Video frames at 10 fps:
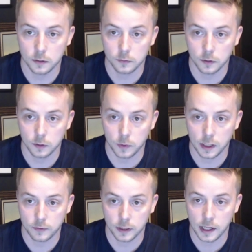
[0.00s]
and so then we
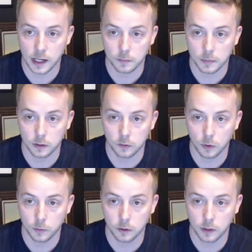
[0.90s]
have a gap month
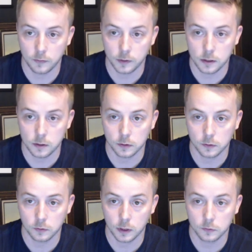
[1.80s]
where we don't have any
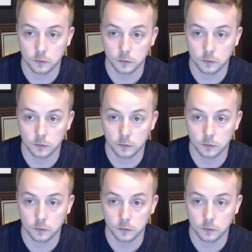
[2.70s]
units, right?